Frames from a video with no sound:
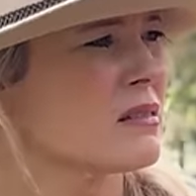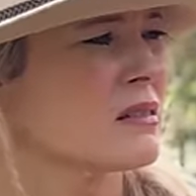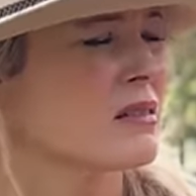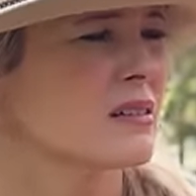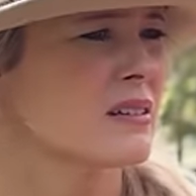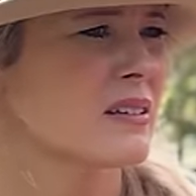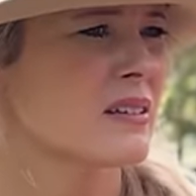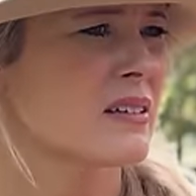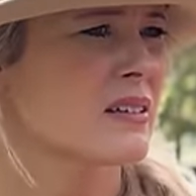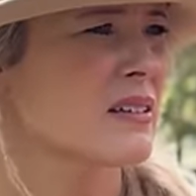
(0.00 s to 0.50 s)

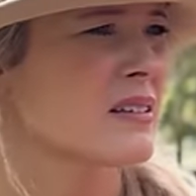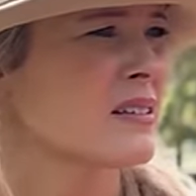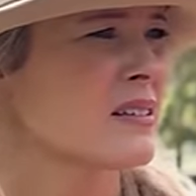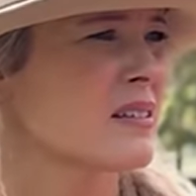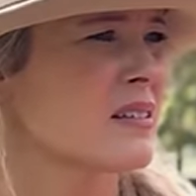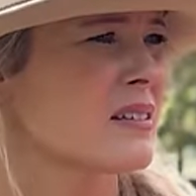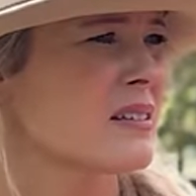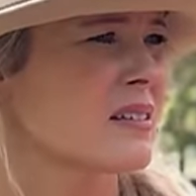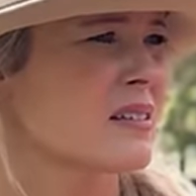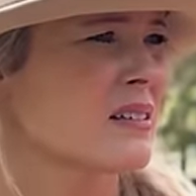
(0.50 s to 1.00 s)

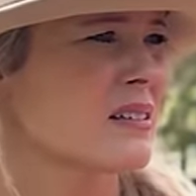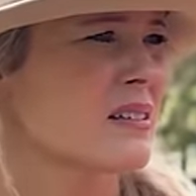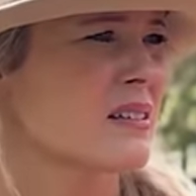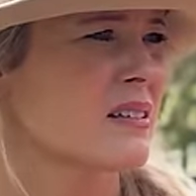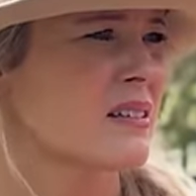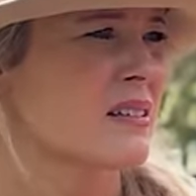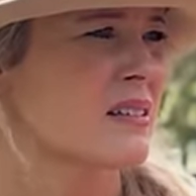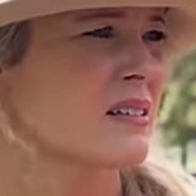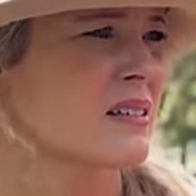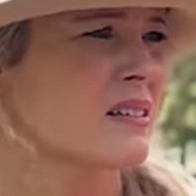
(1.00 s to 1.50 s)

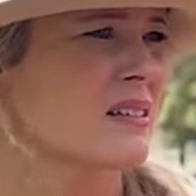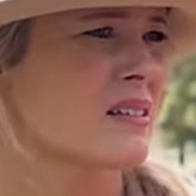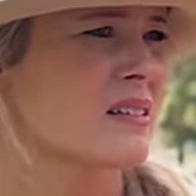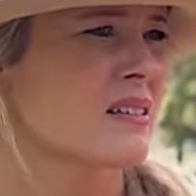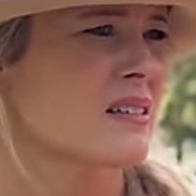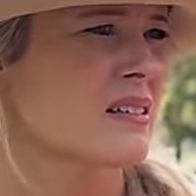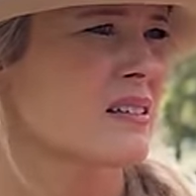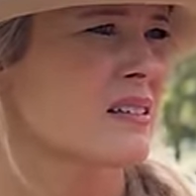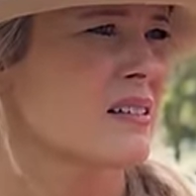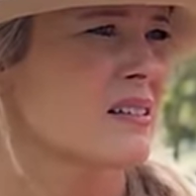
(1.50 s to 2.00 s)

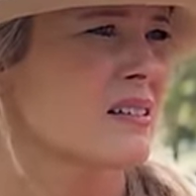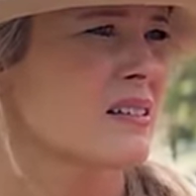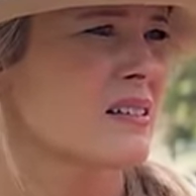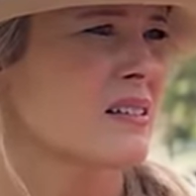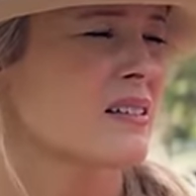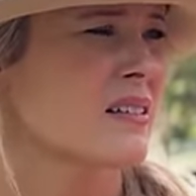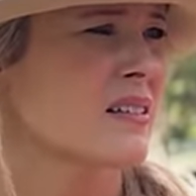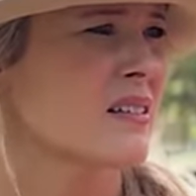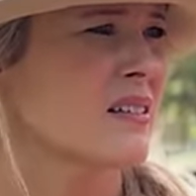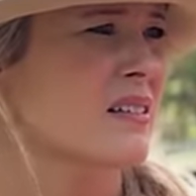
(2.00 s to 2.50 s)

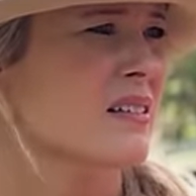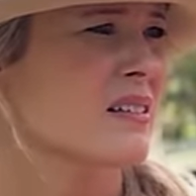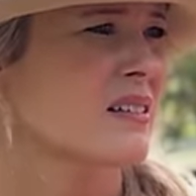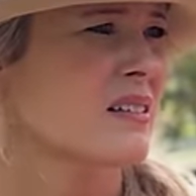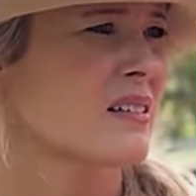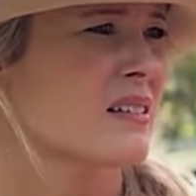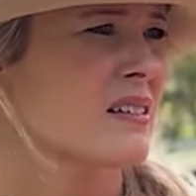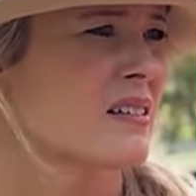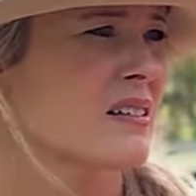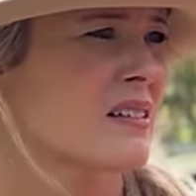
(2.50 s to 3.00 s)

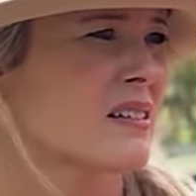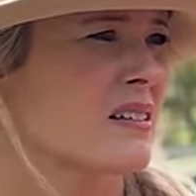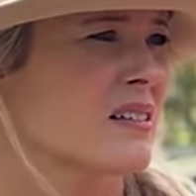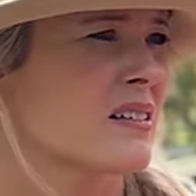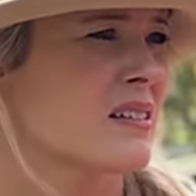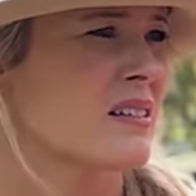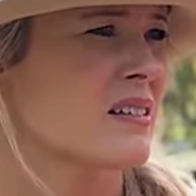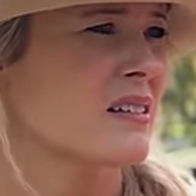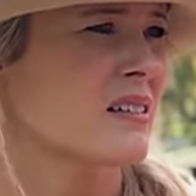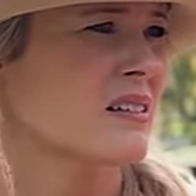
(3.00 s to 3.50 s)

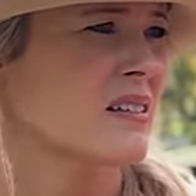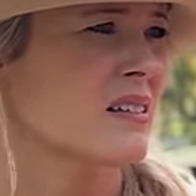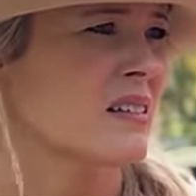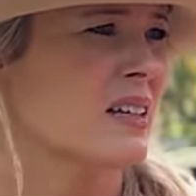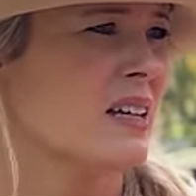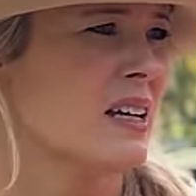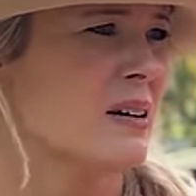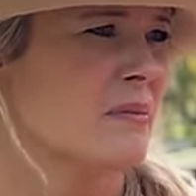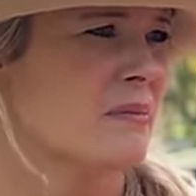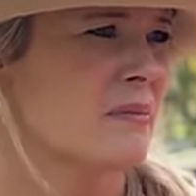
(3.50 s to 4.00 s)

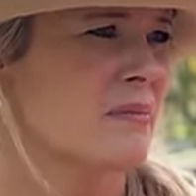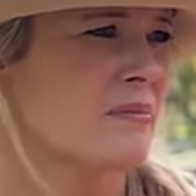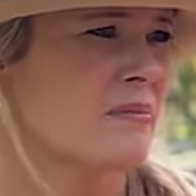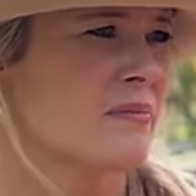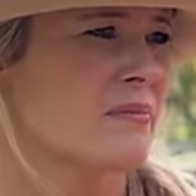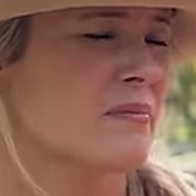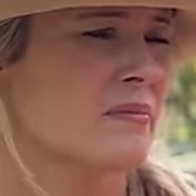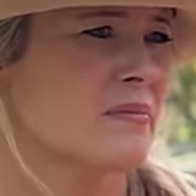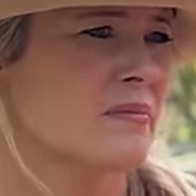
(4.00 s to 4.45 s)
No words are spoken by the person on screen.